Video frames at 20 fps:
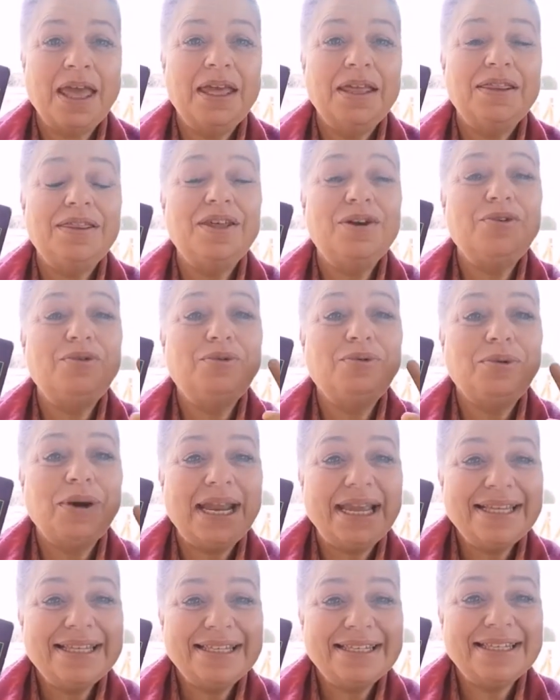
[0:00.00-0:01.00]
The
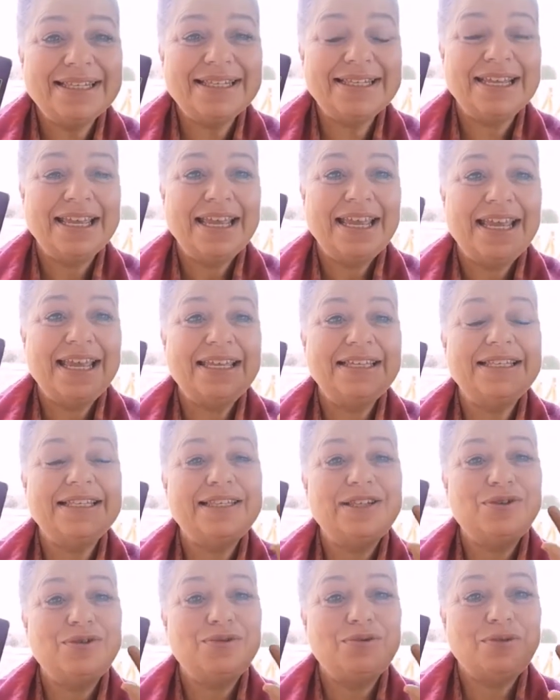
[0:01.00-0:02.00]
rest is
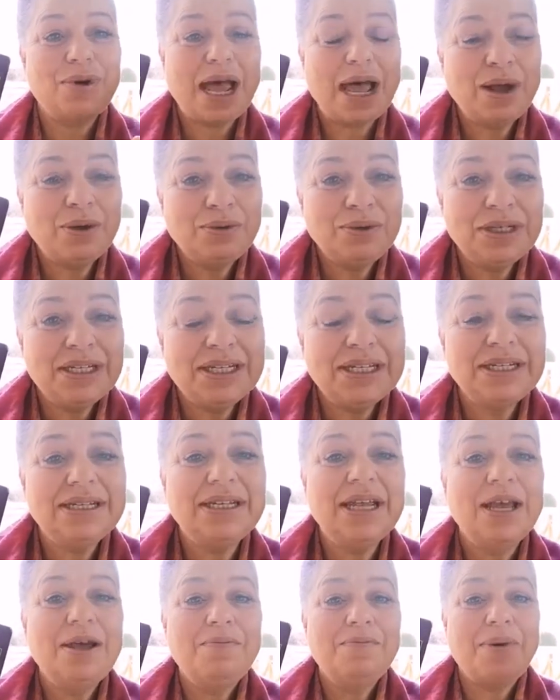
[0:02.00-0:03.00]
surrounded
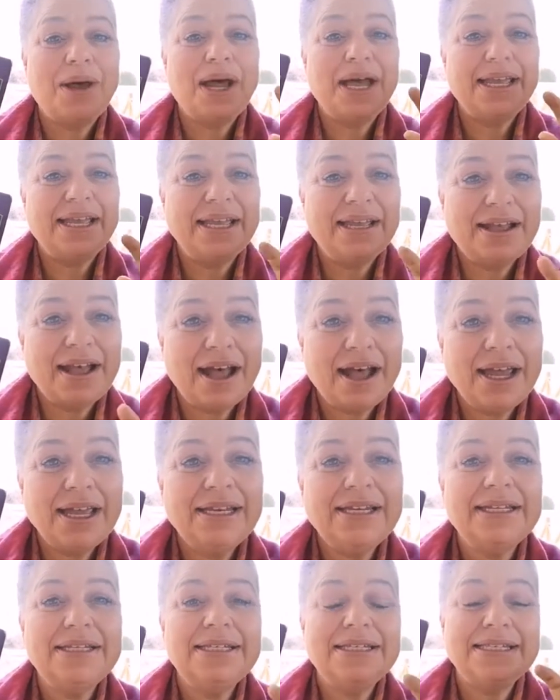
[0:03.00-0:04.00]
by
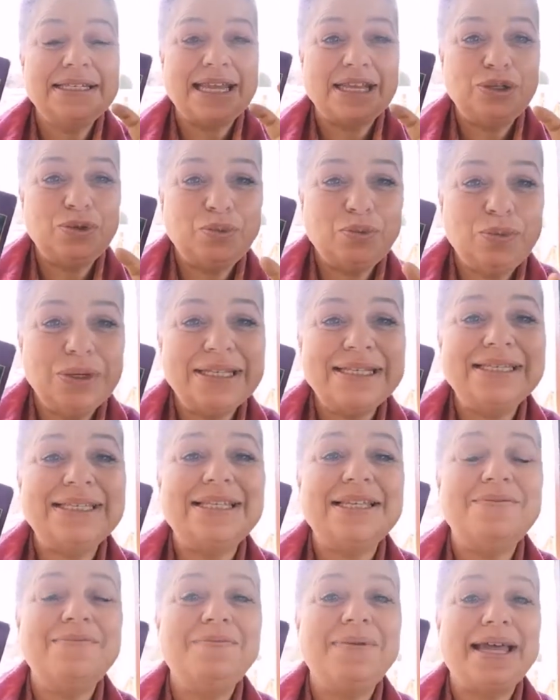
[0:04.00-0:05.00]
guidance and
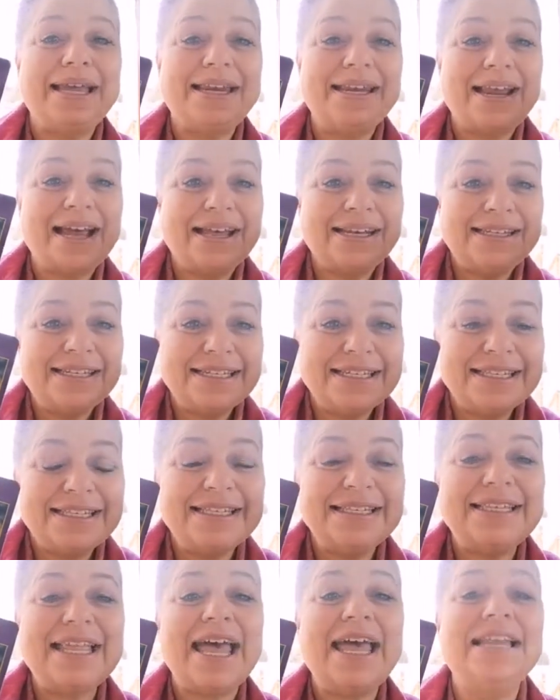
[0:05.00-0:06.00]
wisdom and
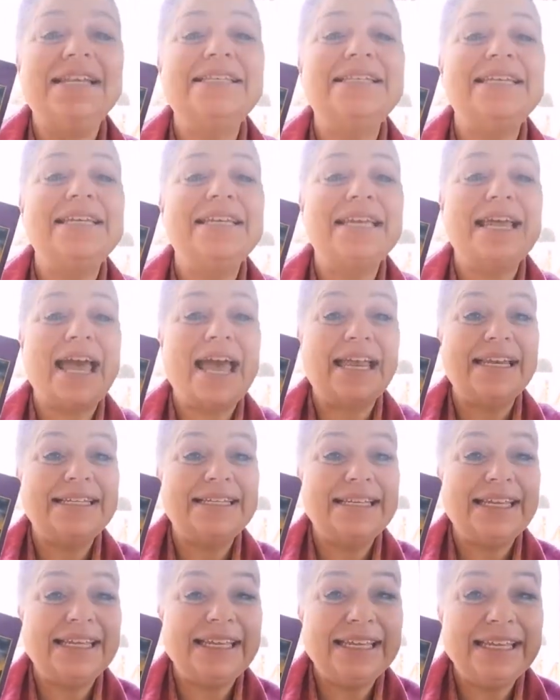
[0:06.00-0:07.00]
understanding and
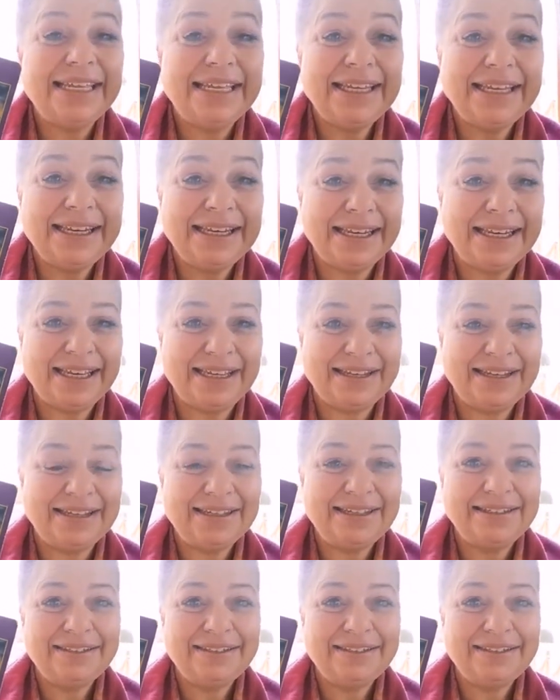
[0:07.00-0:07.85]
healing.